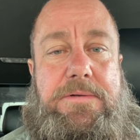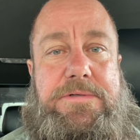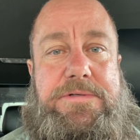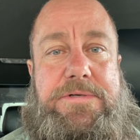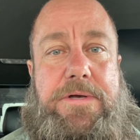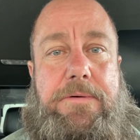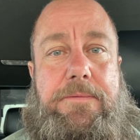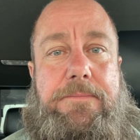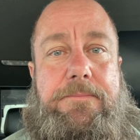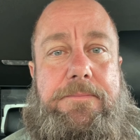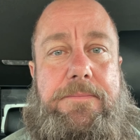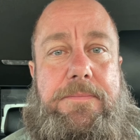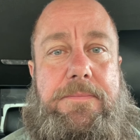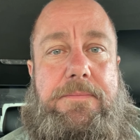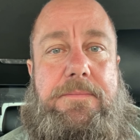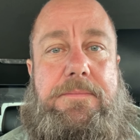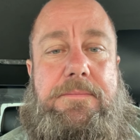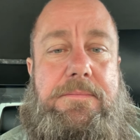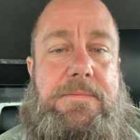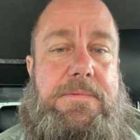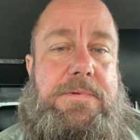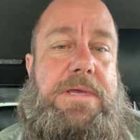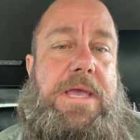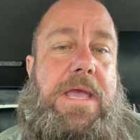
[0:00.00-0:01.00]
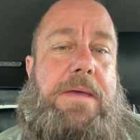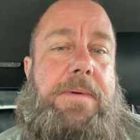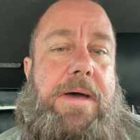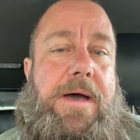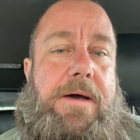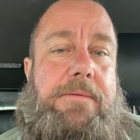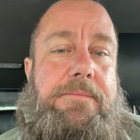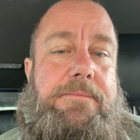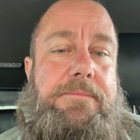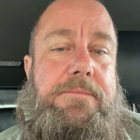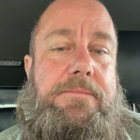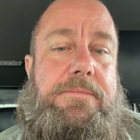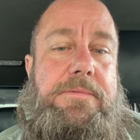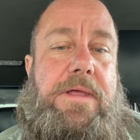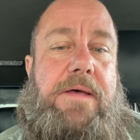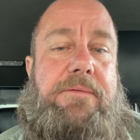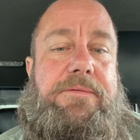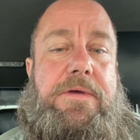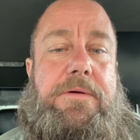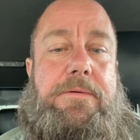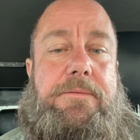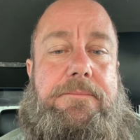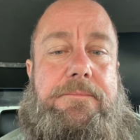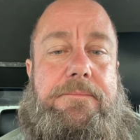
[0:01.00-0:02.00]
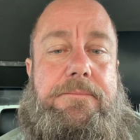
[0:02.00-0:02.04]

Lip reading: So, Gabe out. Love you.